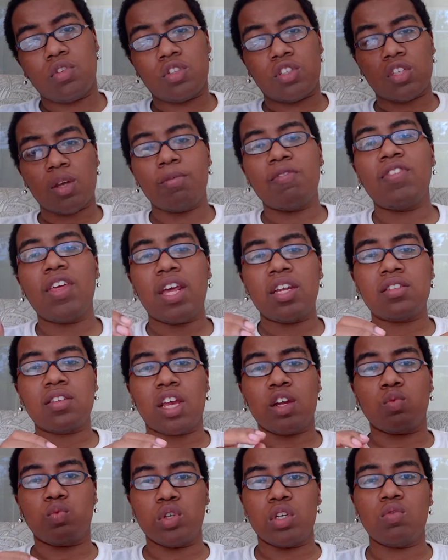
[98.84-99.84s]
some of that is
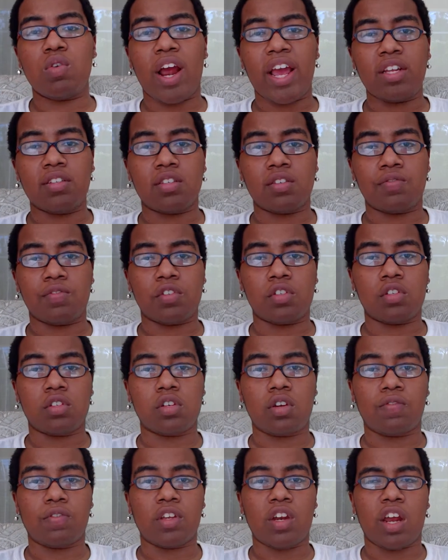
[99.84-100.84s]
like rewrites of
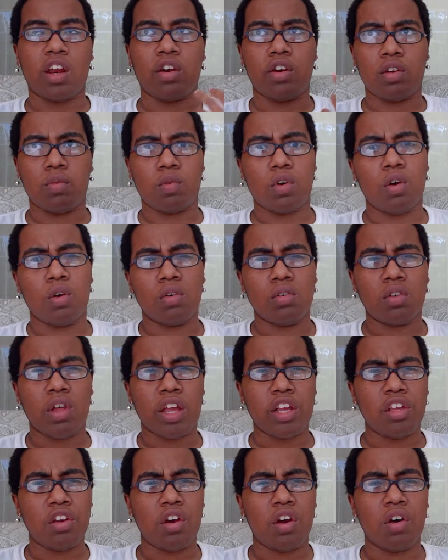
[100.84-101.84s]
stuff that I already wrote.
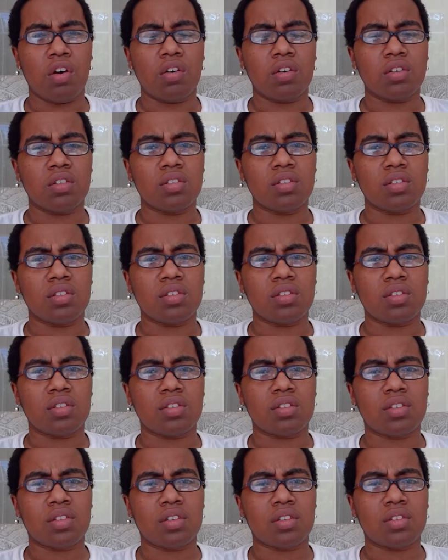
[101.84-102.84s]
Like, you know.
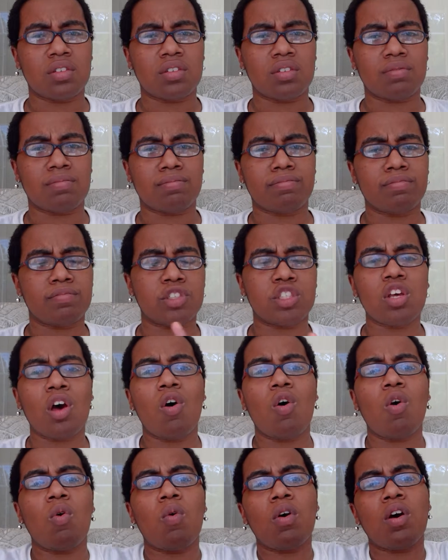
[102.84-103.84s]

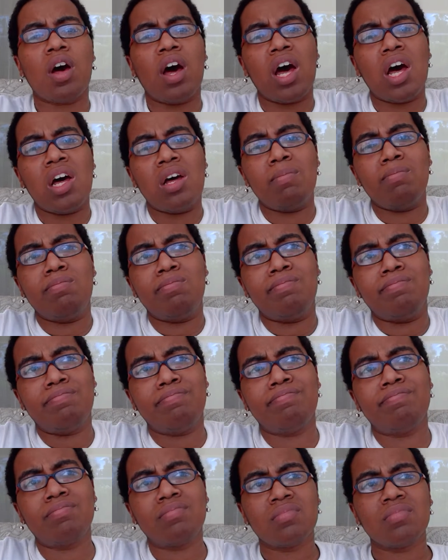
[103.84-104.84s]
So, um
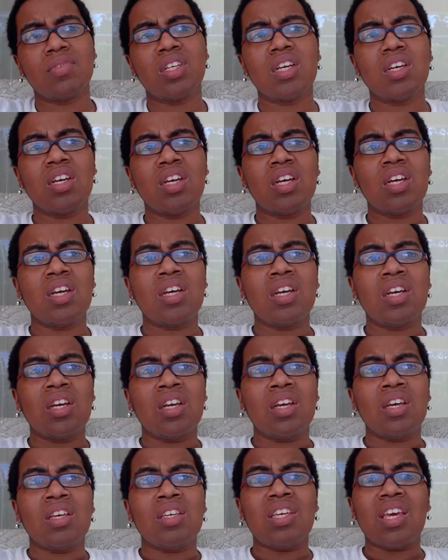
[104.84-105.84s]

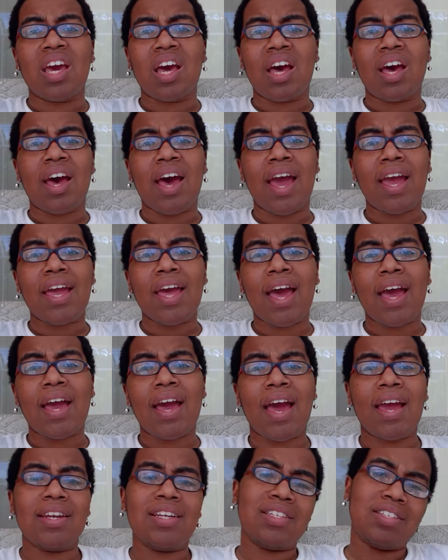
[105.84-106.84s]
yeah, I,
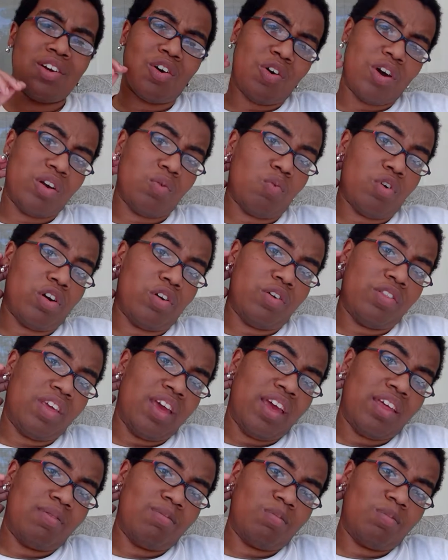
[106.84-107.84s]
I I need to go ahead and work on
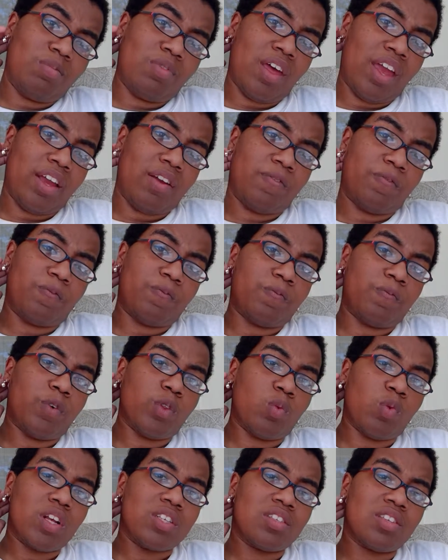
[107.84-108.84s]
that like for
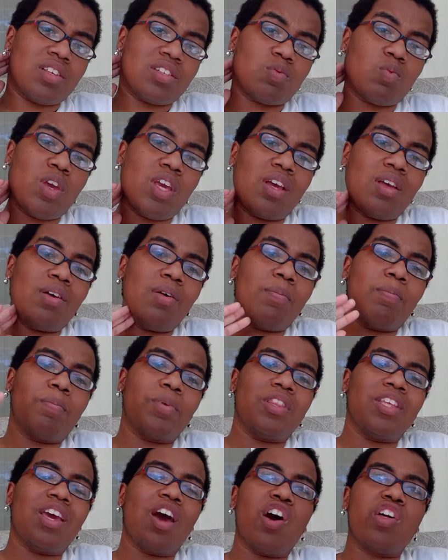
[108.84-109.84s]
the rest of this week.
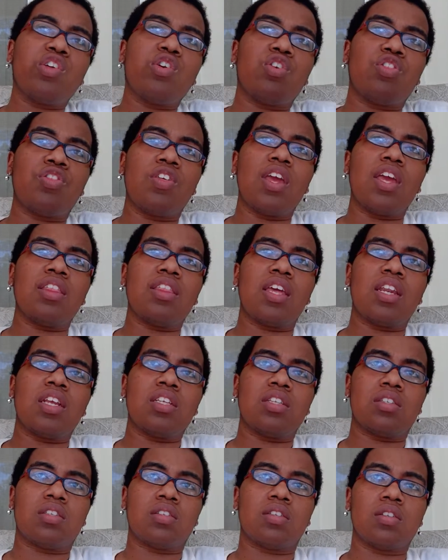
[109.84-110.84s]
But the other thing that
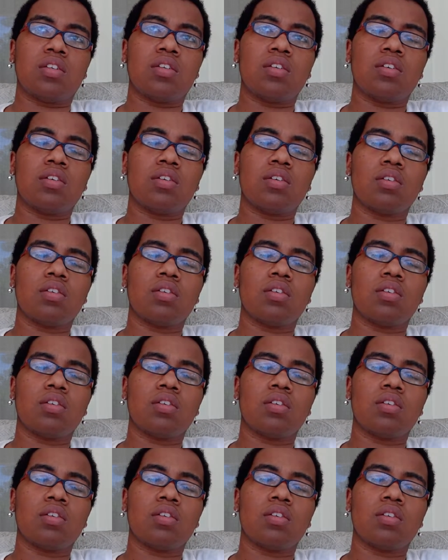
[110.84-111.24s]
is